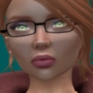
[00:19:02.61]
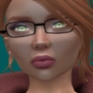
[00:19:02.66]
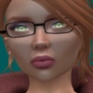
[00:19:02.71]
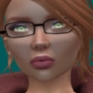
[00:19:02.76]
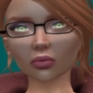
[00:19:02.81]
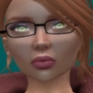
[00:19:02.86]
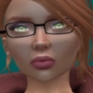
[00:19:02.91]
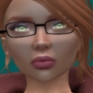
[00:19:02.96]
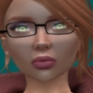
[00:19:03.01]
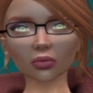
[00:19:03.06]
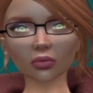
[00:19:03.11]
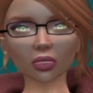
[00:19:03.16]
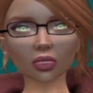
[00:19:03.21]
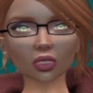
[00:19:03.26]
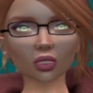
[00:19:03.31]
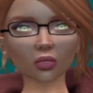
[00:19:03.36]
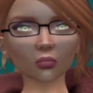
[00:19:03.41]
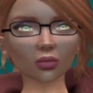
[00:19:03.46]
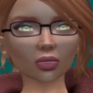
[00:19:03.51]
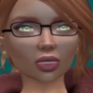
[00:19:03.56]

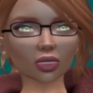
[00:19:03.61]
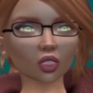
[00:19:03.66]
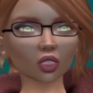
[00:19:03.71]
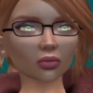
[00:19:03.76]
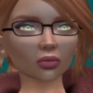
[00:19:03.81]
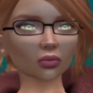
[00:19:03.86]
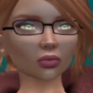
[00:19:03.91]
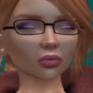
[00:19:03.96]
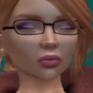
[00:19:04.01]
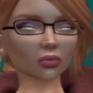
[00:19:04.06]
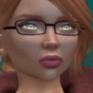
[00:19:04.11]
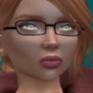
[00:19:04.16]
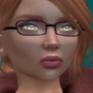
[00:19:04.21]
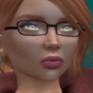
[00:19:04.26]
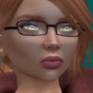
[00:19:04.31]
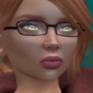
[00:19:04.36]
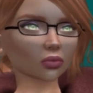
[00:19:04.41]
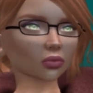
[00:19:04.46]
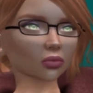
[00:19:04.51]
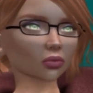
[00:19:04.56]
sometimes I can go
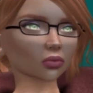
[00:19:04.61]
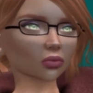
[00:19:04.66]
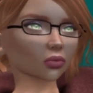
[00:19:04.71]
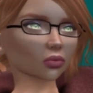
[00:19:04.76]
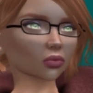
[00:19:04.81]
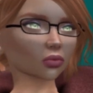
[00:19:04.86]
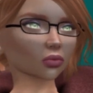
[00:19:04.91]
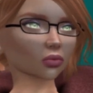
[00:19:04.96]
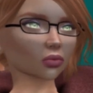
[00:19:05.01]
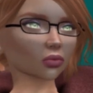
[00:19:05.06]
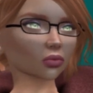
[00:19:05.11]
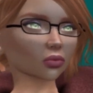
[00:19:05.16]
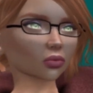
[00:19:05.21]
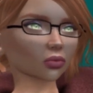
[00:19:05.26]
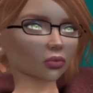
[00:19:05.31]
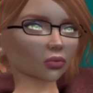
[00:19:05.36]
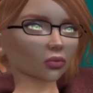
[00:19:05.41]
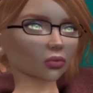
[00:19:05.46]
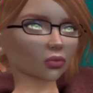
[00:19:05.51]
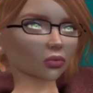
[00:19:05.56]
years and years and
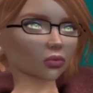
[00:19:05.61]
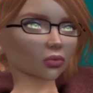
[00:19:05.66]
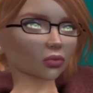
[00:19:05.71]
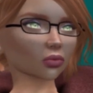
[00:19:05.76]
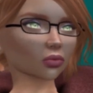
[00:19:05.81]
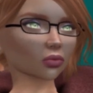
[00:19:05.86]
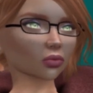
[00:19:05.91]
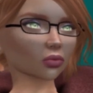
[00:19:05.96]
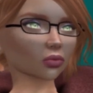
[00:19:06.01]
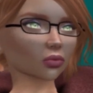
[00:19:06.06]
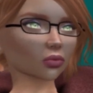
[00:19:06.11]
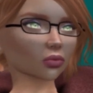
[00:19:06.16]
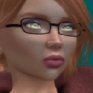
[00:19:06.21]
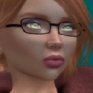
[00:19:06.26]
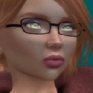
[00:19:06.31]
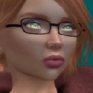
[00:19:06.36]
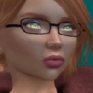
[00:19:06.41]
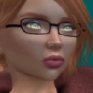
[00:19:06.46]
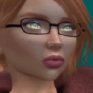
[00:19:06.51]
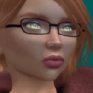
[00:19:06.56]
years and years
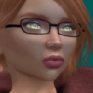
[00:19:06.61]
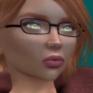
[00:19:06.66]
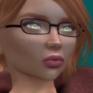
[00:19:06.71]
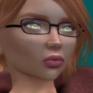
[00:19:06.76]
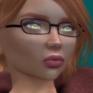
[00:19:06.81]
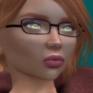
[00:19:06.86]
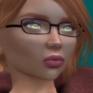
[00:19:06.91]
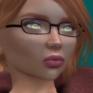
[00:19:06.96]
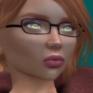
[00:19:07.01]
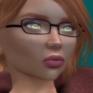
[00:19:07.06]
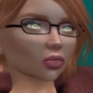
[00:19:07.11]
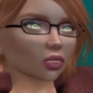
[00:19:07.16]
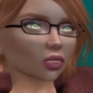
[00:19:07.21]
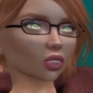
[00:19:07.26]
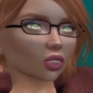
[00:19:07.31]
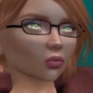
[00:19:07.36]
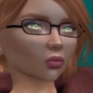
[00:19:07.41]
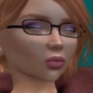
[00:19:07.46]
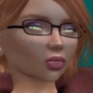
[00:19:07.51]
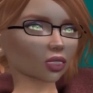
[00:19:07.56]
and years and
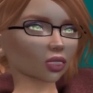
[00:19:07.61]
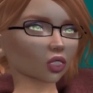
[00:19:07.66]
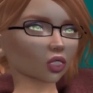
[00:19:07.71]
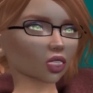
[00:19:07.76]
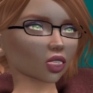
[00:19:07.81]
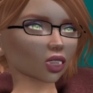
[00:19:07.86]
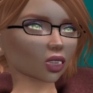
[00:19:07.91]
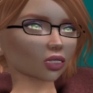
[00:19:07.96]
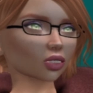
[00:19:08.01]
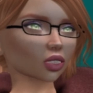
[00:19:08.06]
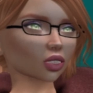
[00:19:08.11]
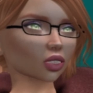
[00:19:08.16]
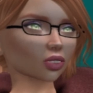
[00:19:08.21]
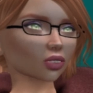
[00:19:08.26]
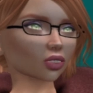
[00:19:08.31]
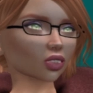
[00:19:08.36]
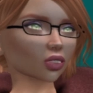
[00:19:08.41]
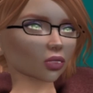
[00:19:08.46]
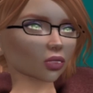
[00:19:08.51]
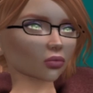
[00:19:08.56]
not have any
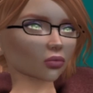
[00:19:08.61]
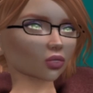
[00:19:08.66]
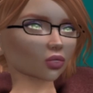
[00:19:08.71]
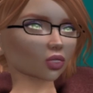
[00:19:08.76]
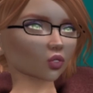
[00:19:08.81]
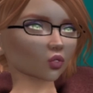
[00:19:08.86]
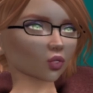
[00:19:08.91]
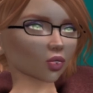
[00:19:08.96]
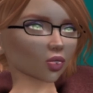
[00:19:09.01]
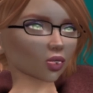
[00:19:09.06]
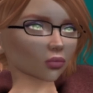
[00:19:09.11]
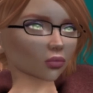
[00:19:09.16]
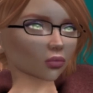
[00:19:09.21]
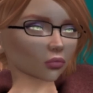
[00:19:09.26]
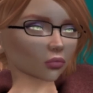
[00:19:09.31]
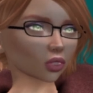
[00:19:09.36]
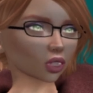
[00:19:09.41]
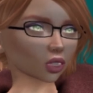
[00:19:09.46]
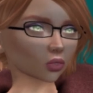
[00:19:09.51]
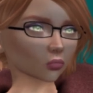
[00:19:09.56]
type of problem
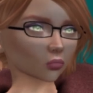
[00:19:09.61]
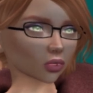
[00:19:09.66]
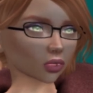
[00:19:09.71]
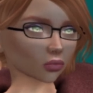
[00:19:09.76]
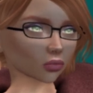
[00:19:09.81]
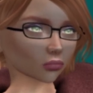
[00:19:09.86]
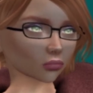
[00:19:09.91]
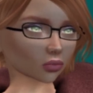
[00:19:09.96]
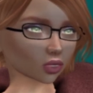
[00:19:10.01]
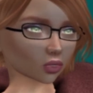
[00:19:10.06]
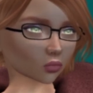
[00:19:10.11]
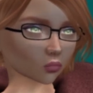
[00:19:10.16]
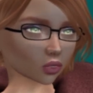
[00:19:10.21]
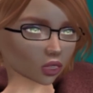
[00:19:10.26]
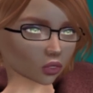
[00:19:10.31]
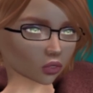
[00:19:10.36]
with my MS.